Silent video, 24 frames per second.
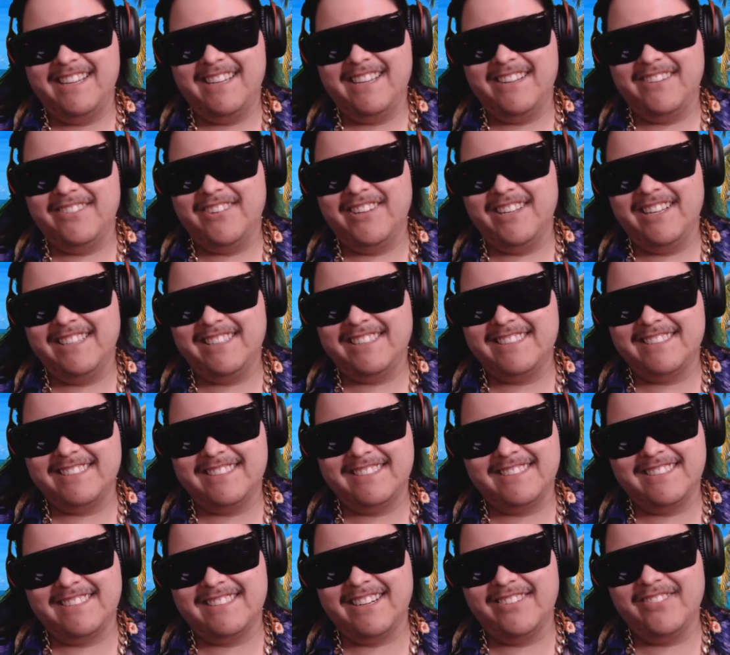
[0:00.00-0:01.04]
I'm
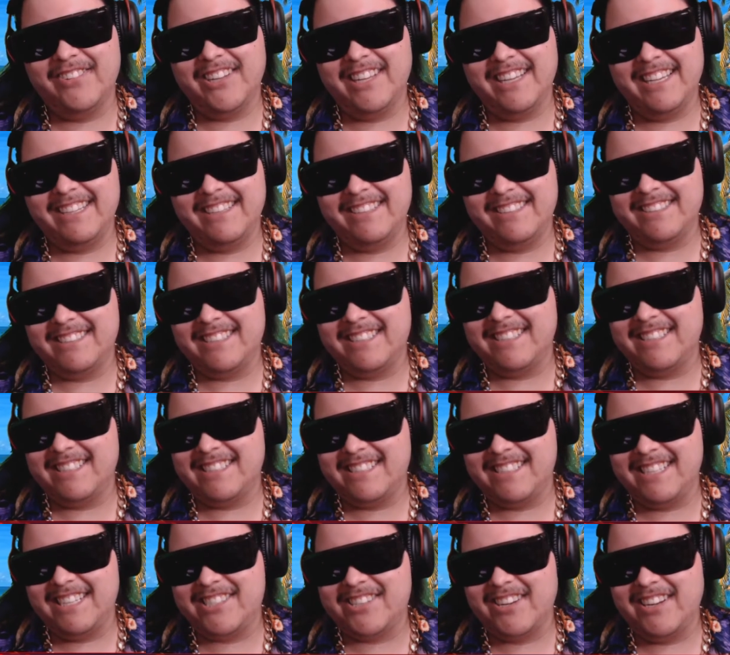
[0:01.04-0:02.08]
like,
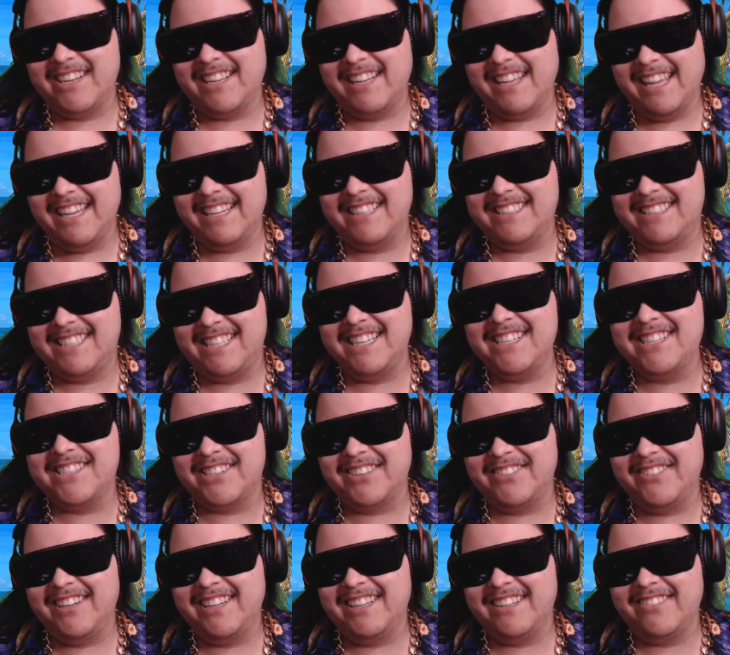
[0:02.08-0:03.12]
she's trying to like teach
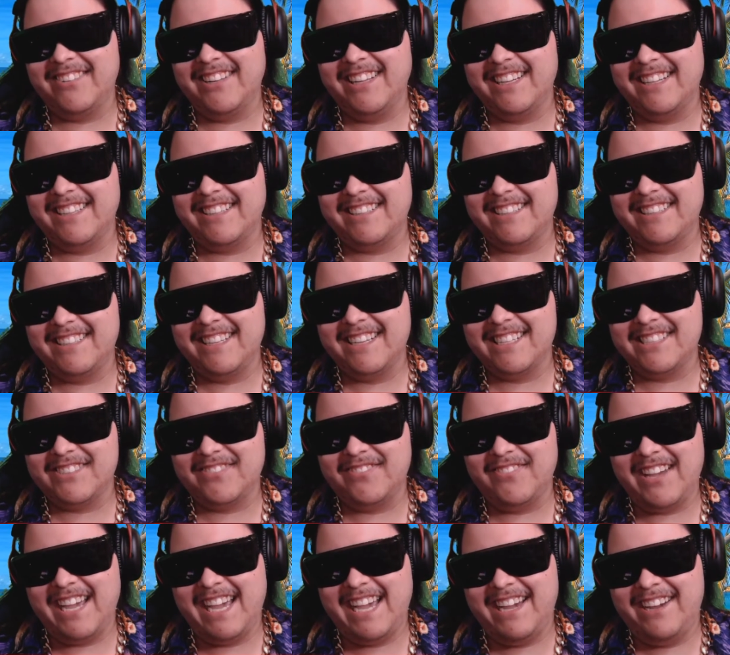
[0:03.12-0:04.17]
her me. And I'm like, yes,
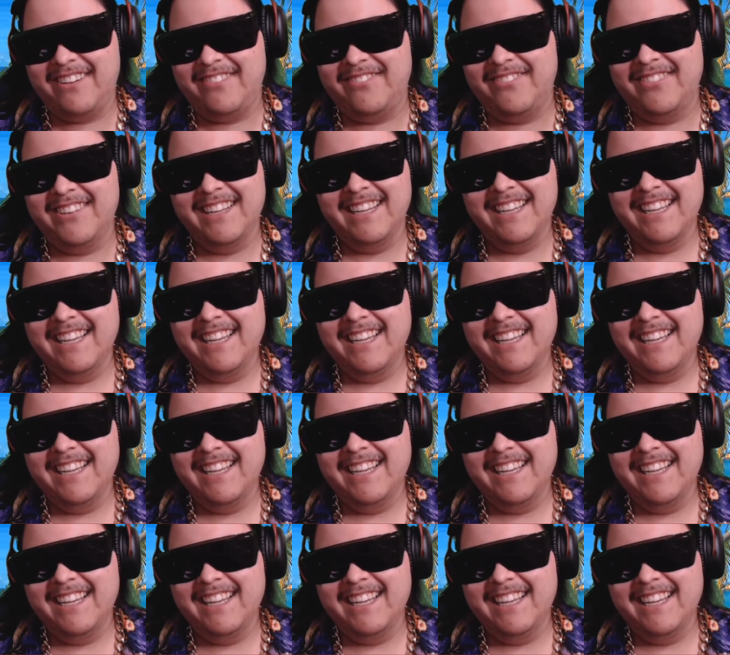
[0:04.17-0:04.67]
ma'am.